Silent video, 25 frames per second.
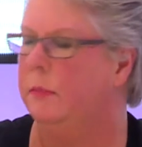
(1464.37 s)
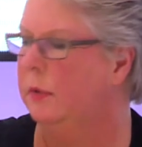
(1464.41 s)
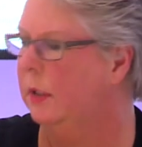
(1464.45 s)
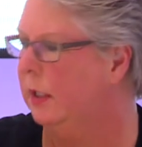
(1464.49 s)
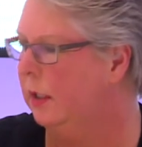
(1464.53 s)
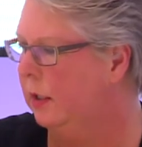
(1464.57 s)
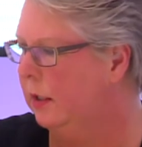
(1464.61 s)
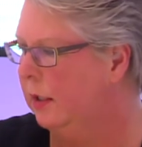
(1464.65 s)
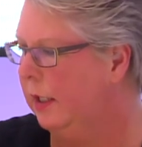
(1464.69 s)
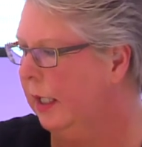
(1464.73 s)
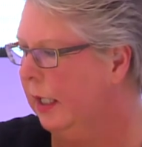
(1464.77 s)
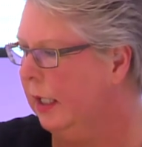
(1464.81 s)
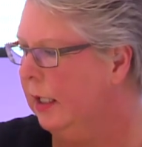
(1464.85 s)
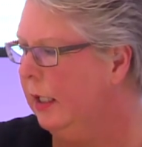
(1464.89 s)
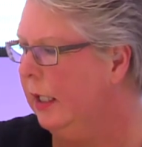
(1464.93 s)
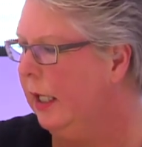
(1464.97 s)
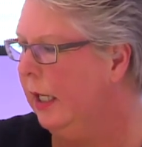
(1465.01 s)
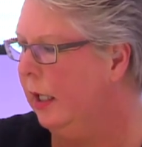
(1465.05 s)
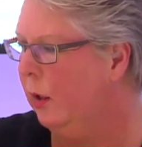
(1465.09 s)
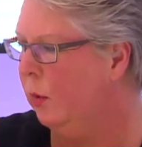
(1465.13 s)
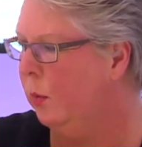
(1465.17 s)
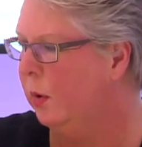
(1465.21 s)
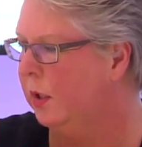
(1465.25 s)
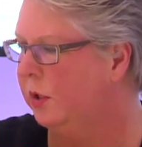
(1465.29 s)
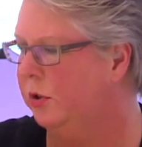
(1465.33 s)
this
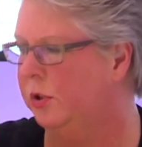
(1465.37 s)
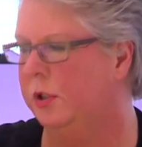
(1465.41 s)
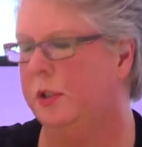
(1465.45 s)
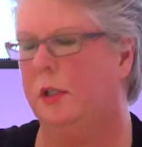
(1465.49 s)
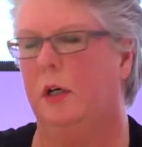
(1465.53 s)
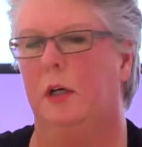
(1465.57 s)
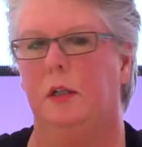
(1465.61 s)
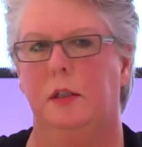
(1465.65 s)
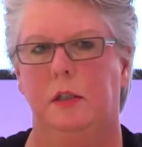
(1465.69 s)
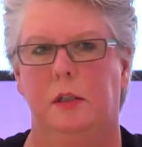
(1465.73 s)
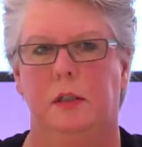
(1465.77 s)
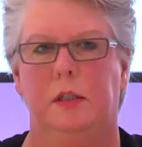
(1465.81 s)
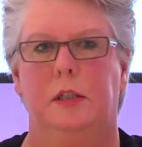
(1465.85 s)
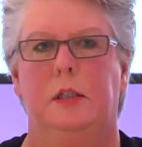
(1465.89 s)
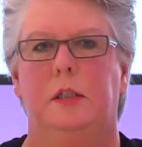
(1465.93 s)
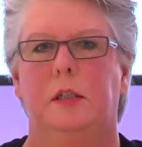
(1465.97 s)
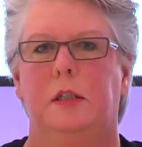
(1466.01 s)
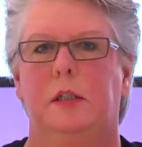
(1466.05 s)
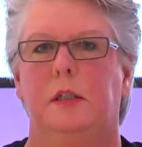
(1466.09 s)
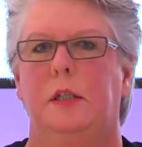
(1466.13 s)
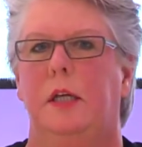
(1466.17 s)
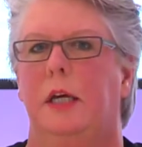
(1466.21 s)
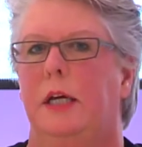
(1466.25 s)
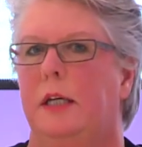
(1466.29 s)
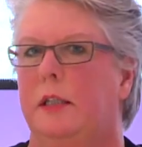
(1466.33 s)
technique, which started in the
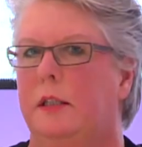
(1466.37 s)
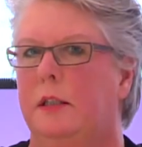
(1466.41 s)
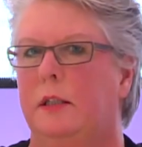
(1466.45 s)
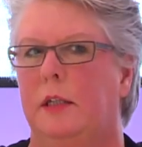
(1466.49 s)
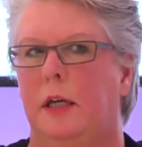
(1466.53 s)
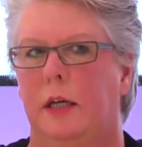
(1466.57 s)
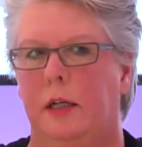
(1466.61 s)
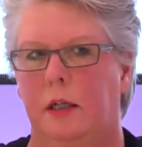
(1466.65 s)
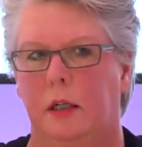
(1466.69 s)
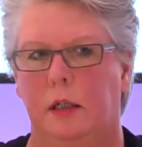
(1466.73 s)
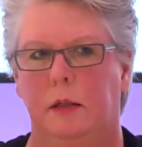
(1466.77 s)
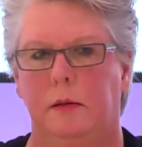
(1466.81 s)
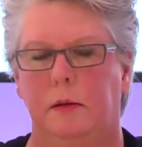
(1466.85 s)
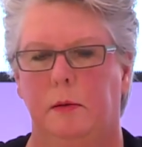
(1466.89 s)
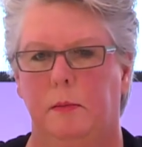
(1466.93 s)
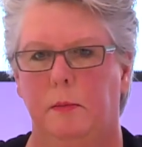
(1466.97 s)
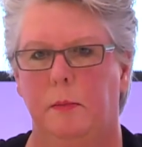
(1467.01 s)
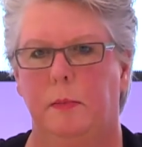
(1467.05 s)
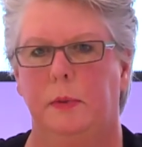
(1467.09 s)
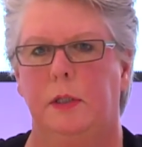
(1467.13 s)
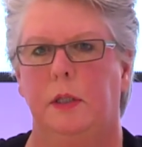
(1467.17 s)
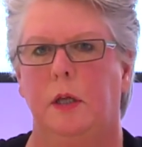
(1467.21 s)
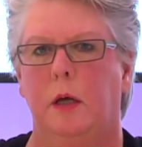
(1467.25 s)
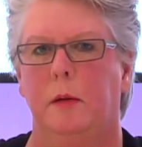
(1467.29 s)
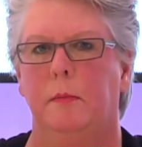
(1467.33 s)
States and
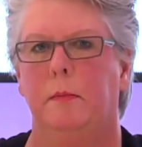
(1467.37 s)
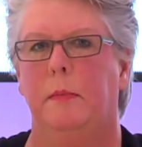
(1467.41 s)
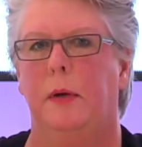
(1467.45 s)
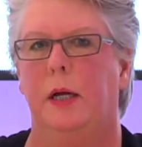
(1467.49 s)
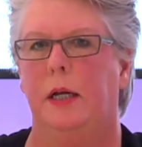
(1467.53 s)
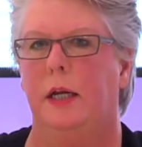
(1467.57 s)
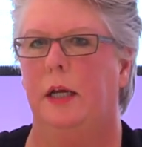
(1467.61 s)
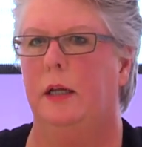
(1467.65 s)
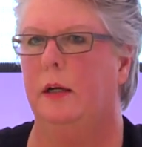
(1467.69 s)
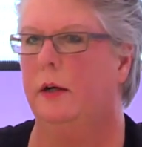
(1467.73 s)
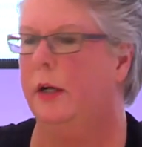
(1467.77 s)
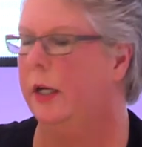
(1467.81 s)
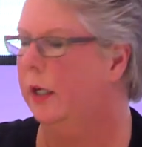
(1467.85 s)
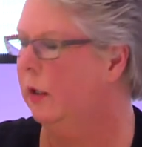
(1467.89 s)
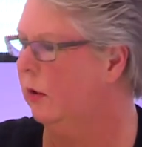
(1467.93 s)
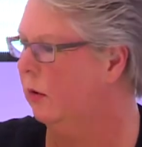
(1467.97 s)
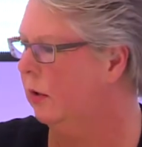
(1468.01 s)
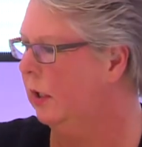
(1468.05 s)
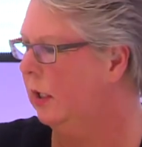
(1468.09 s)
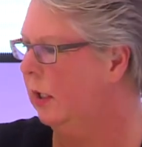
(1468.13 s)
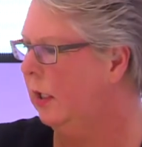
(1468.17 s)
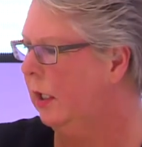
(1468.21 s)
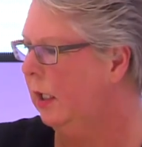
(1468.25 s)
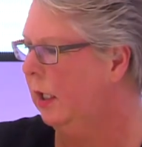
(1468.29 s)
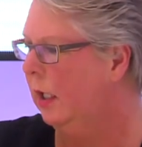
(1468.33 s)
done by Enrico
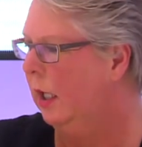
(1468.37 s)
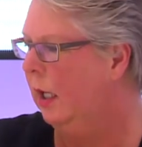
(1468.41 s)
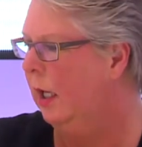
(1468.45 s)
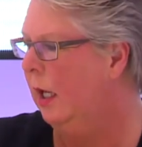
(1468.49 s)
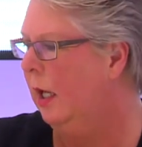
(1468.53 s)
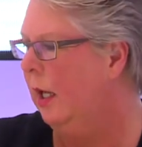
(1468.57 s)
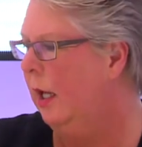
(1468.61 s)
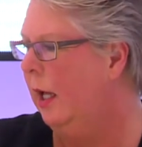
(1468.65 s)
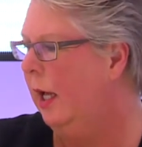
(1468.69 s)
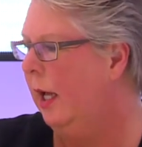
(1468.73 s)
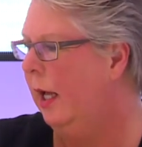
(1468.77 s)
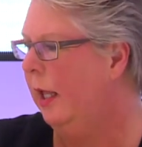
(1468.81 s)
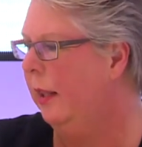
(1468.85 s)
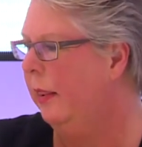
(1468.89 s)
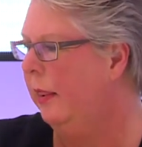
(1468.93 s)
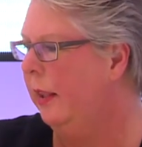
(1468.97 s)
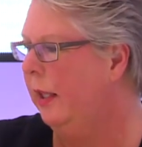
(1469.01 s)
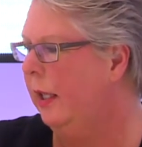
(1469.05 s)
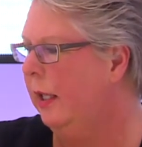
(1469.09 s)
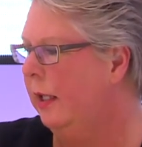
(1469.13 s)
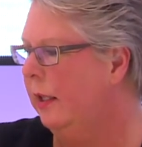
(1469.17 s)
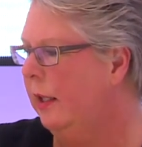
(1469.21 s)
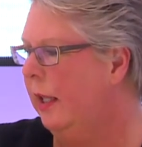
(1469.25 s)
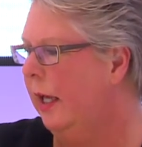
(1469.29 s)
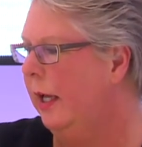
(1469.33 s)
Dini, and
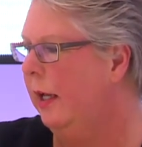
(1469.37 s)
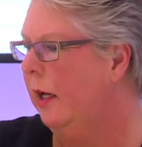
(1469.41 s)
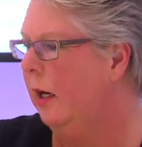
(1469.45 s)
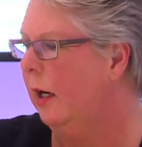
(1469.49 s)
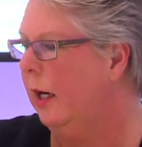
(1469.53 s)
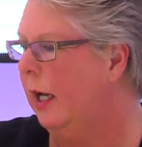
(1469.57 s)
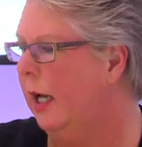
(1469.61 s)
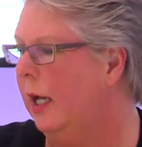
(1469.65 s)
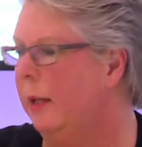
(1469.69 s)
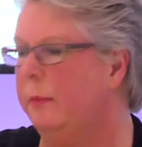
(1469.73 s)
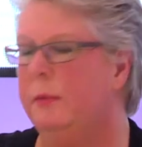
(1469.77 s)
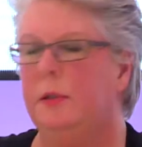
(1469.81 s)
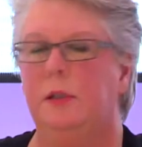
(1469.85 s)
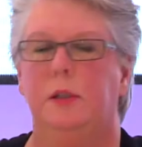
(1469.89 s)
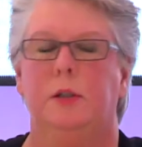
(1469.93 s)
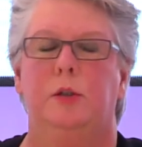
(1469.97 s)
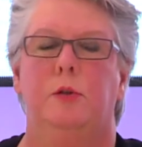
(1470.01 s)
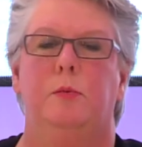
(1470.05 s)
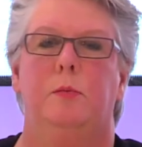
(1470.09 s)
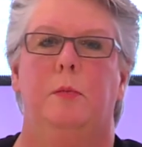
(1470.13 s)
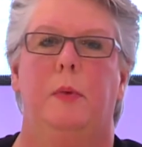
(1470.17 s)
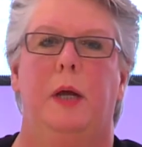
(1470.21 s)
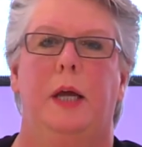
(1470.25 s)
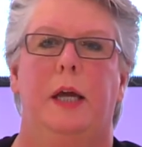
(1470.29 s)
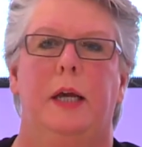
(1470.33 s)
they are able
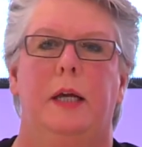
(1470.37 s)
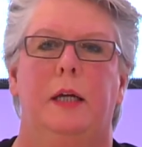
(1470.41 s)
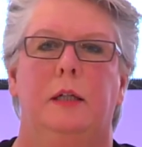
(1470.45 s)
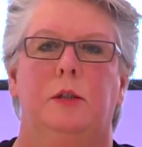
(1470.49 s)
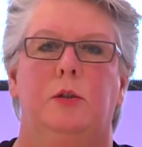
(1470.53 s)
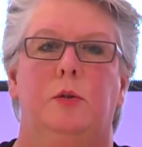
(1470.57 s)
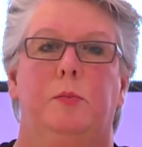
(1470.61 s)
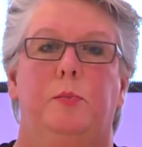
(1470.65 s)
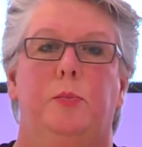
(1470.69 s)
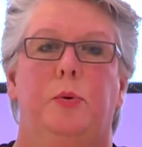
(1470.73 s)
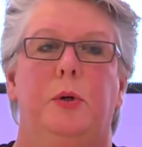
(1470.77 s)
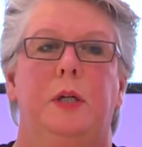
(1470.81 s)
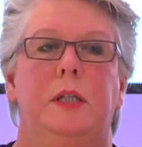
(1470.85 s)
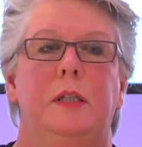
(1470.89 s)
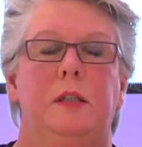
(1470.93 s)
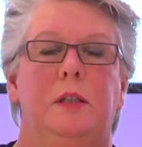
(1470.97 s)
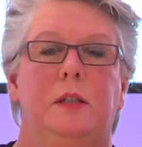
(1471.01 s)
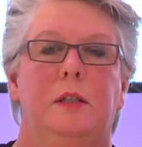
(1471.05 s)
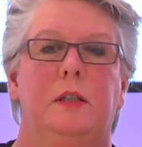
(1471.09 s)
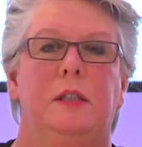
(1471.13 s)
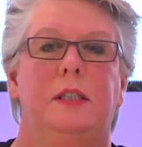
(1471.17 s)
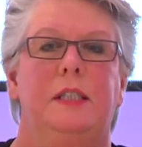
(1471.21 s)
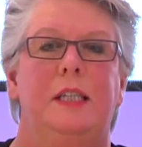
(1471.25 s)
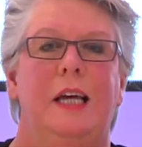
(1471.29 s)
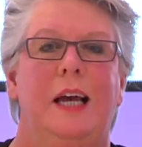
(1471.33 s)
to
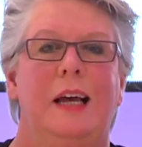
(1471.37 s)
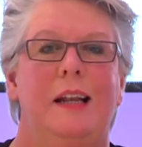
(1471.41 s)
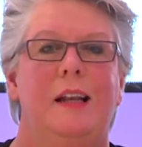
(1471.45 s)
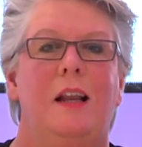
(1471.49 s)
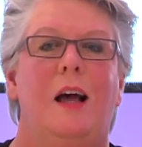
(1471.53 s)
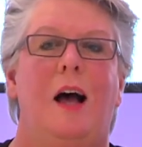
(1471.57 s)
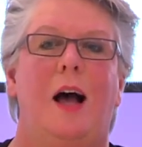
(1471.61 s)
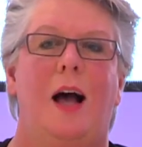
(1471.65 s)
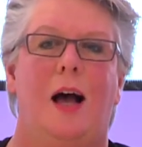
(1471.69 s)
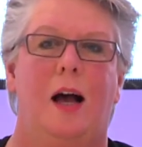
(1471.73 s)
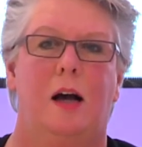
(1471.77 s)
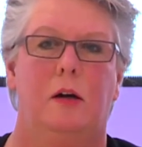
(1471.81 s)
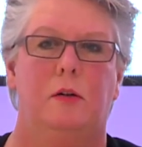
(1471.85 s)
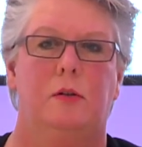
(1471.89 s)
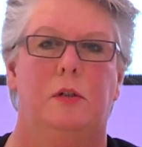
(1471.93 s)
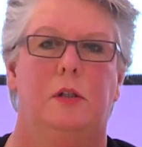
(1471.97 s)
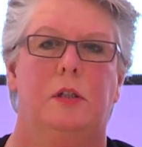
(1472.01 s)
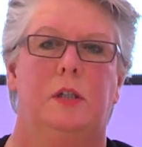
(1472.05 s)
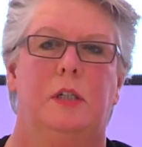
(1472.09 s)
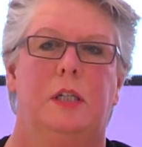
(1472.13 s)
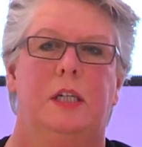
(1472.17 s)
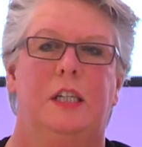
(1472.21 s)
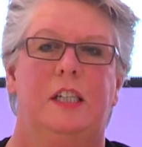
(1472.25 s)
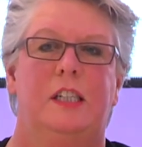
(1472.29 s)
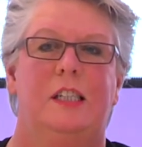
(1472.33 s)
print 10
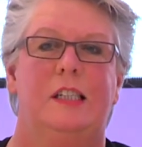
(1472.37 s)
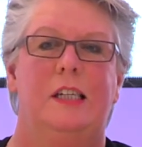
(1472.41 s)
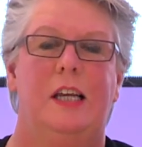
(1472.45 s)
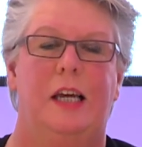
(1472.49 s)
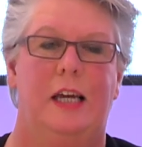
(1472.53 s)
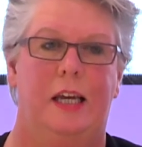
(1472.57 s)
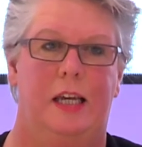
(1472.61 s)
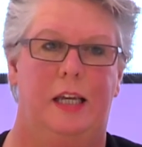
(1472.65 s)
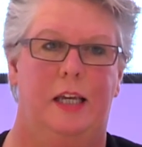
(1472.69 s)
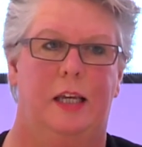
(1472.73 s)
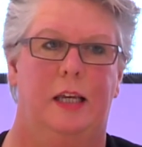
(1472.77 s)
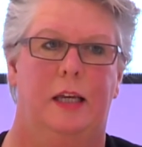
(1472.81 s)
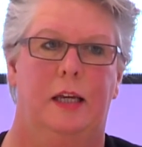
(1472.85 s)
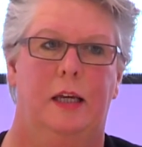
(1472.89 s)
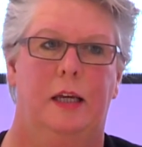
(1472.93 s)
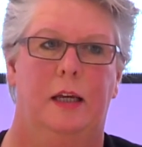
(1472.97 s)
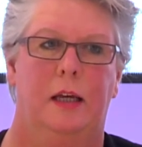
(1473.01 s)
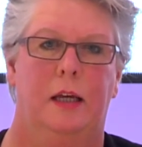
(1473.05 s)
houses a day.